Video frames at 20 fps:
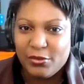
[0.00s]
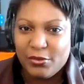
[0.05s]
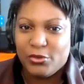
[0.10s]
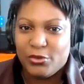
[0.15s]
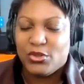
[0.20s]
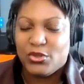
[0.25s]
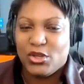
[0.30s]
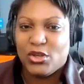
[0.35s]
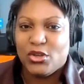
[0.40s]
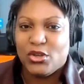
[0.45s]
of
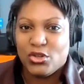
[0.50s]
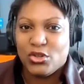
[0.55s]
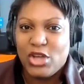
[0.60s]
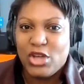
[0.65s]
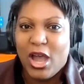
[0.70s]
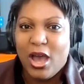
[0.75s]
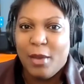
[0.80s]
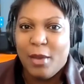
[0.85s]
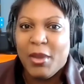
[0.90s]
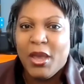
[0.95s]
losing your
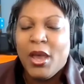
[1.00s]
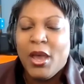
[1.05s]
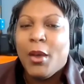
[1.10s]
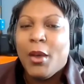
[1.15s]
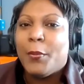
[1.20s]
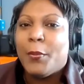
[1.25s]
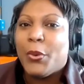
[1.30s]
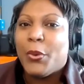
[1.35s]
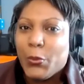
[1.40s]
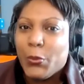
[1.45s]
job.
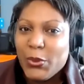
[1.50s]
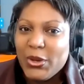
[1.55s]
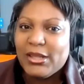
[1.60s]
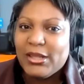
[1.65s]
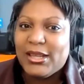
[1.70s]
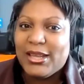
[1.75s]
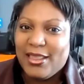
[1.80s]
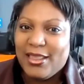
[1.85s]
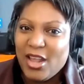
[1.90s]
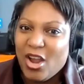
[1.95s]
But
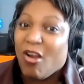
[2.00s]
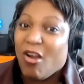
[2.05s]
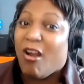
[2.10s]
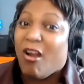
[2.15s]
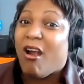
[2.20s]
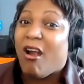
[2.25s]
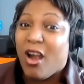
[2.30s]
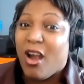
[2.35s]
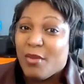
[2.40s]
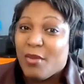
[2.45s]
really, they're
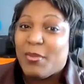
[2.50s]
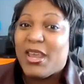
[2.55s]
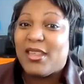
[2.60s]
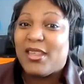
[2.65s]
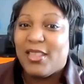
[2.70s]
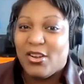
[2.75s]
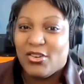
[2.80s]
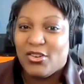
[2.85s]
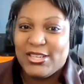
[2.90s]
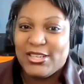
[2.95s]

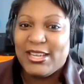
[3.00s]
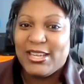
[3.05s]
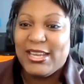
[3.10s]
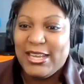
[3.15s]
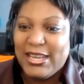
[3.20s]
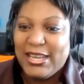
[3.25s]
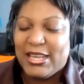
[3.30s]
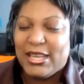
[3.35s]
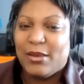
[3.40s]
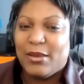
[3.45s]
harming their
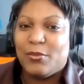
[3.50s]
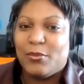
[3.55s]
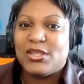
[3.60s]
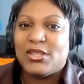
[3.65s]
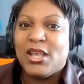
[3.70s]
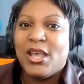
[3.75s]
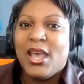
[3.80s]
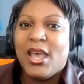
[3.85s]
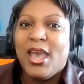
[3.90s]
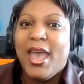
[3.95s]

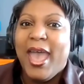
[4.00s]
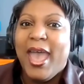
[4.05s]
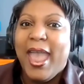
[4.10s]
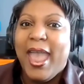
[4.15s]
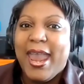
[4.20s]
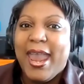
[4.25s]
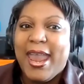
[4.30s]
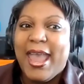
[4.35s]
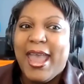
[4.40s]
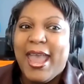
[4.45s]
teams.
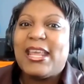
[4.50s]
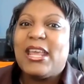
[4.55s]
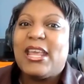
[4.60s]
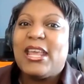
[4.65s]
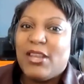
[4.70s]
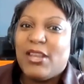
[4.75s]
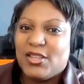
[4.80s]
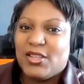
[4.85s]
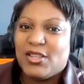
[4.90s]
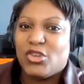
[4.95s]
And
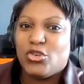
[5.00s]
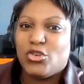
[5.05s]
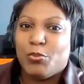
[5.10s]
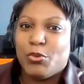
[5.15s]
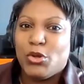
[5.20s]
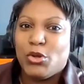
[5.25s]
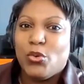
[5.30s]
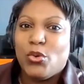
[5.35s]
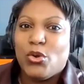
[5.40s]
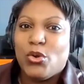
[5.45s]
even as
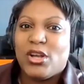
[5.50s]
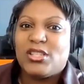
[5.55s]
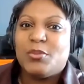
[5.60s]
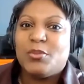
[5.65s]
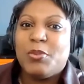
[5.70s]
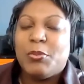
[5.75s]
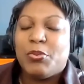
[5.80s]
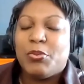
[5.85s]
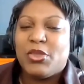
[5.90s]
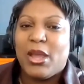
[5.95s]
entrepreneurs,
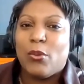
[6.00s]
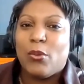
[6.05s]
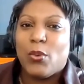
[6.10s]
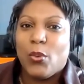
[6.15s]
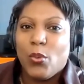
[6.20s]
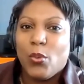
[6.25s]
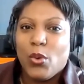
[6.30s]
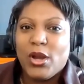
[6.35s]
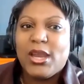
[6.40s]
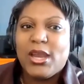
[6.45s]
people that
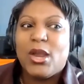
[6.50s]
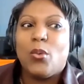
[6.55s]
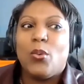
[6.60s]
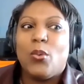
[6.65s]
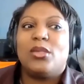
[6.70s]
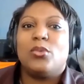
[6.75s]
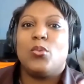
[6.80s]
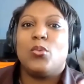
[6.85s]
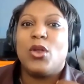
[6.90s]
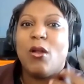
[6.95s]
we're working
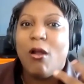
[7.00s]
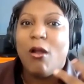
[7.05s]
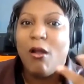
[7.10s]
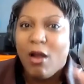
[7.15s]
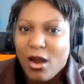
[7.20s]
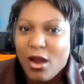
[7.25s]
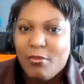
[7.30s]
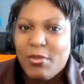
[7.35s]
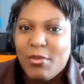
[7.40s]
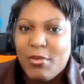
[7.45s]
with, we're
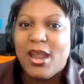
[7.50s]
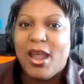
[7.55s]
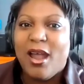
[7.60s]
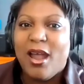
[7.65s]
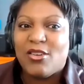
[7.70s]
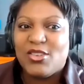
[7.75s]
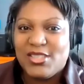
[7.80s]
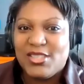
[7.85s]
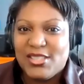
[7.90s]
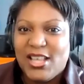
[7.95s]
harming
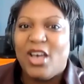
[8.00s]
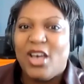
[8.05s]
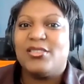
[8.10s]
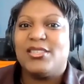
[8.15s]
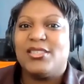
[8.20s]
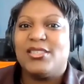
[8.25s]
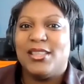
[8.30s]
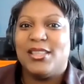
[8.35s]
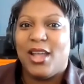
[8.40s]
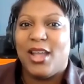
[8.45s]

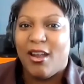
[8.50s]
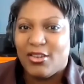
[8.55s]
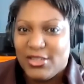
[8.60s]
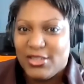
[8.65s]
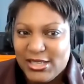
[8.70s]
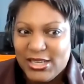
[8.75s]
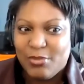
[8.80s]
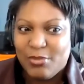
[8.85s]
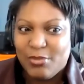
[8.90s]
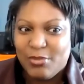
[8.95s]
ourselves and our
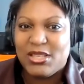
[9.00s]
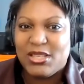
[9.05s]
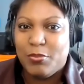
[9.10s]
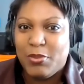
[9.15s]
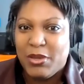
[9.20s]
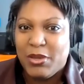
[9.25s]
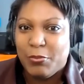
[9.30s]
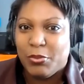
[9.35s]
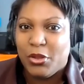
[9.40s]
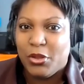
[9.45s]
teams and the
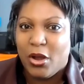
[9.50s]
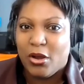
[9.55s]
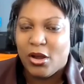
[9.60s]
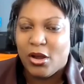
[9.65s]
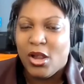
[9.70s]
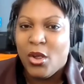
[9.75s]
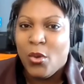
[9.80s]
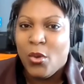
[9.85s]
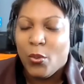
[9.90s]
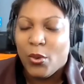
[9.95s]
people
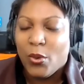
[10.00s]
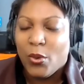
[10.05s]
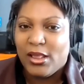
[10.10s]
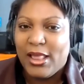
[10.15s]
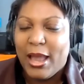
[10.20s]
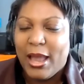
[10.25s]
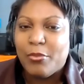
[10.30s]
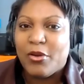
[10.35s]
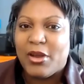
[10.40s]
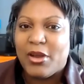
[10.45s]
we're
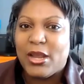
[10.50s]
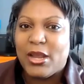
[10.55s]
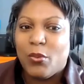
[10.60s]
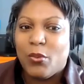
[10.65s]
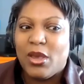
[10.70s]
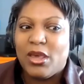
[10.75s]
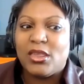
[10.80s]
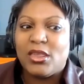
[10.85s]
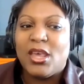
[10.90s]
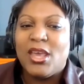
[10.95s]
collaborating
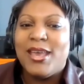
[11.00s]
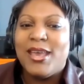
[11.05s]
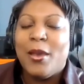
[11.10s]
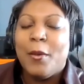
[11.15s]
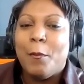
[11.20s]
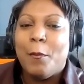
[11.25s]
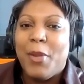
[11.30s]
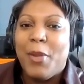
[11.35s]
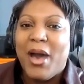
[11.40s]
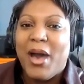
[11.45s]
with
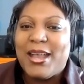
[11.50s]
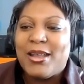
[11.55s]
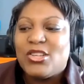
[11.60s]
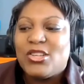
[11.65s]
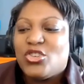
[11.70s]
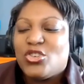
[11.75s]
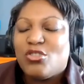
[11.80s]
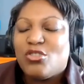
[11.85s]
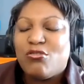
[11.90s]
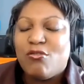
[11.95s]
by
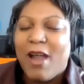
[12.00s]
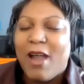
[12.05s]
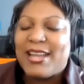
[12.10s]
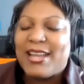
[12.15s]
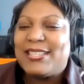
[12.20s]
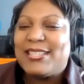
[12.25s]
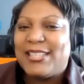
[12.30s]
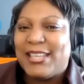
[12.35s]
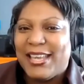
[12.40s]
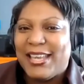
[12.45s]

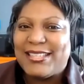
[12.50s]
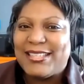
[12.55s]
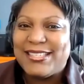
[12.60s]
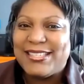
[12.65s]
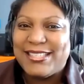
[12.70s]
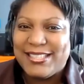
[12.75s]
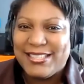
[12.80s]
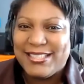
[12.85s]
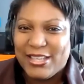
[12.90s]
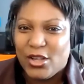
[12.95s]
trying to
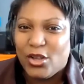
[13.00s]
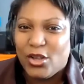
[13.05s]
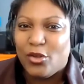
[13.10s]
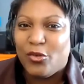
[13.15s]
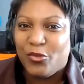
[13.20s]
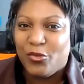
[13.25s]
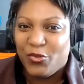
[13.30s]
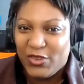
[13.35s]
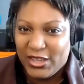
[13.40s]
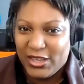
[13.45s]
instill
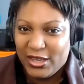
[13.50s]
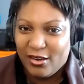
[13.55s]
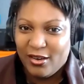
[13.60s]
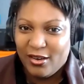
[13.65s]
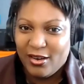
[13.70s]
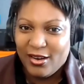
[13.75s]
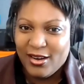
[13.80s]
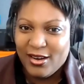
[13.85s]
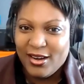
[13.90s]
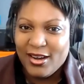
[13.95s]

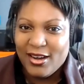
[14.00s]
fear